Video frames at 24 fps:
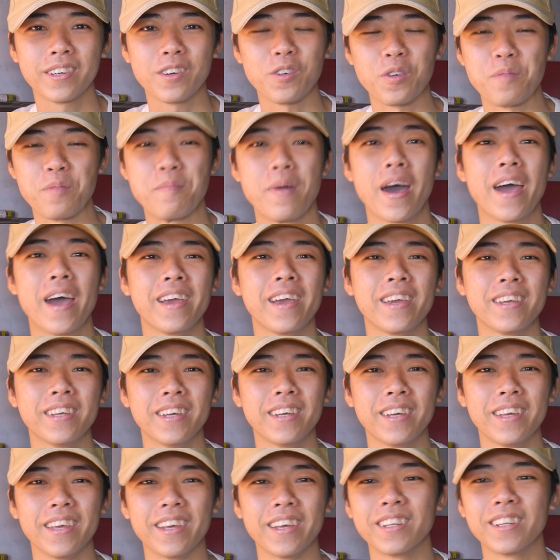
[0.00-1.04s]
or my
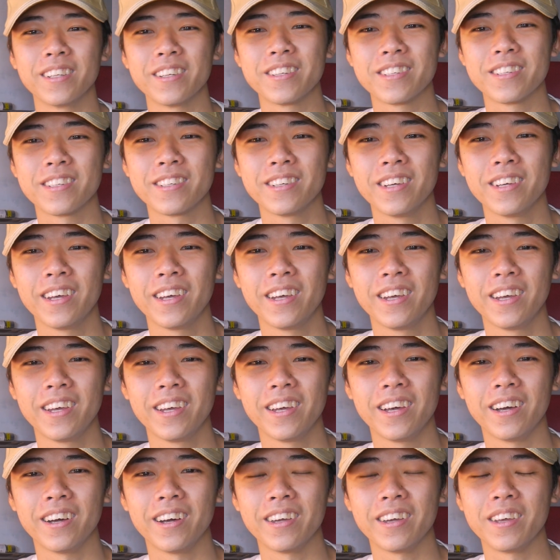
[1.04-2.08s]
English
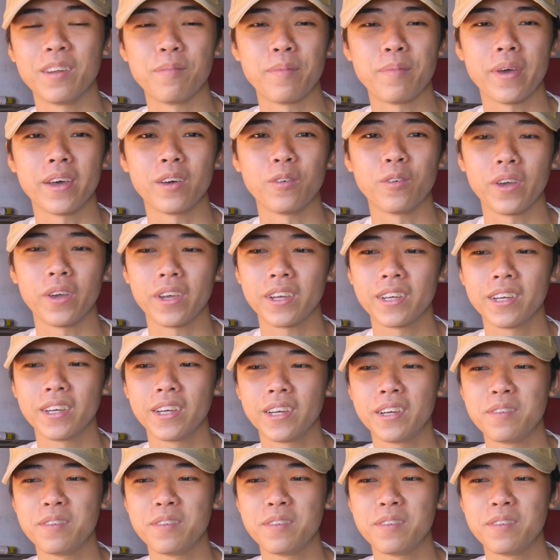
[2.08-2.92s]
in a better way.